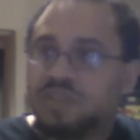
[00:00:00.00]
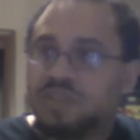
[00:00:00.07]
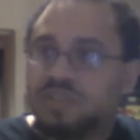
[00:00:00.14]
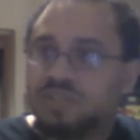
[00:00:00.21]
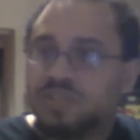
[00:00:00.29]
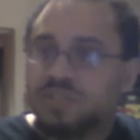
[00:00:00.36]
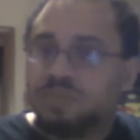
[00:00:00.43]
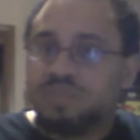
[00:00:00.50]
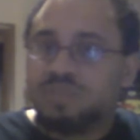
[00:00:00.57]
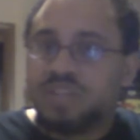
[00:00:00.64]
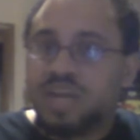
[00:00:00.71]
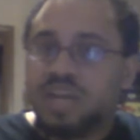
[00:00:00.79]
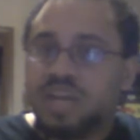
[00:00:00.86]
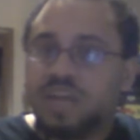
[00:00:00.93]
the slim
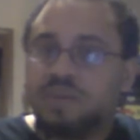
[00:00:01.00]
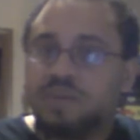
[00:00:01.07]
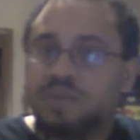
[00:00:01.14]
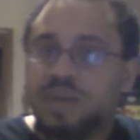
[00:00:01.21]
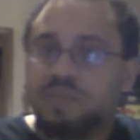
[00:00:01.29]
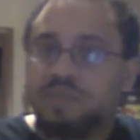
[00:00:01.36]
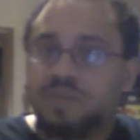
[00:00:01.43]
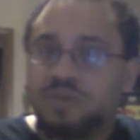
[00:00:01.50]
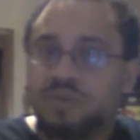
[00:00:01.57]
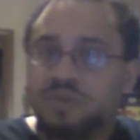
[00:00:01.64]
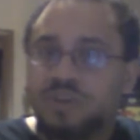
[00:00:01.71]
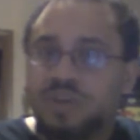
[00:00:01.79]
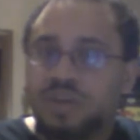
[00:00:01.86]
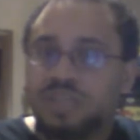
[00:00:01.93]
shady lp but
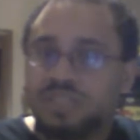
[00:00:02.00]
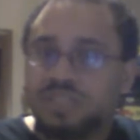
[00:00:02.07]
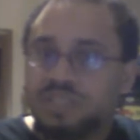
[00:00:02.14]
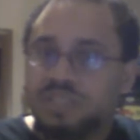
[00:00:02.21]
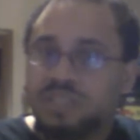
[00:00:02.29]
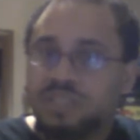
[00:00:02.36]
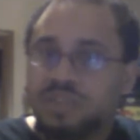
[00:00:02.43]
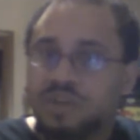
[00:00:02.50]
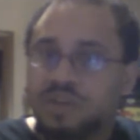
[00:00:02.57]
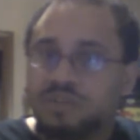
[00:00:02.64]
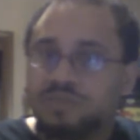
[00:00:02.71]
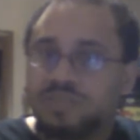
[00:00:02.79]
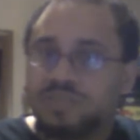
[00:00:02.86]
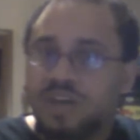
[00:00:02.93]
ludacris you
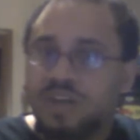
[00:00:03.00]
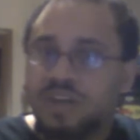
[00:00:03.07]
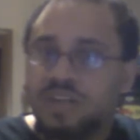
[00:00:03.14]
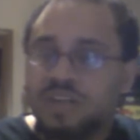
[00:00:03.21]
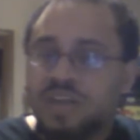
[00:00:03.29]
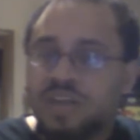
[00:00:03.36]
know talk